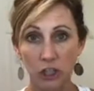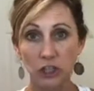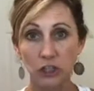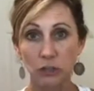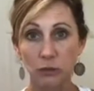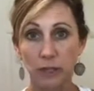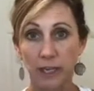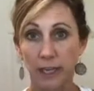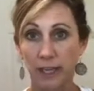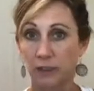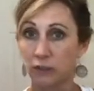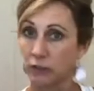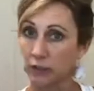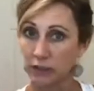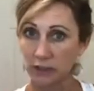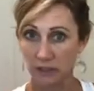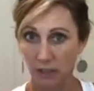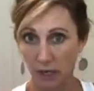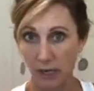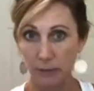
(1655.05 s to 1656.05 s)
as you can. You
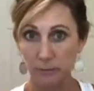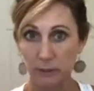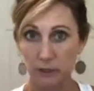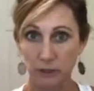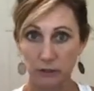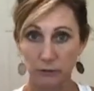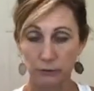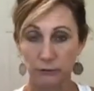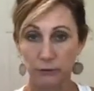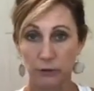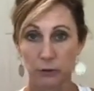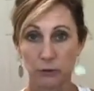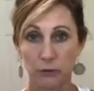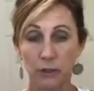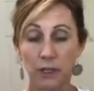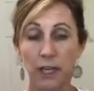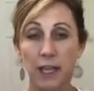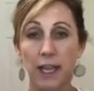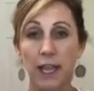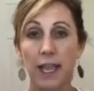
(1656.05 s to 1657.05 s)
can time it on your phone.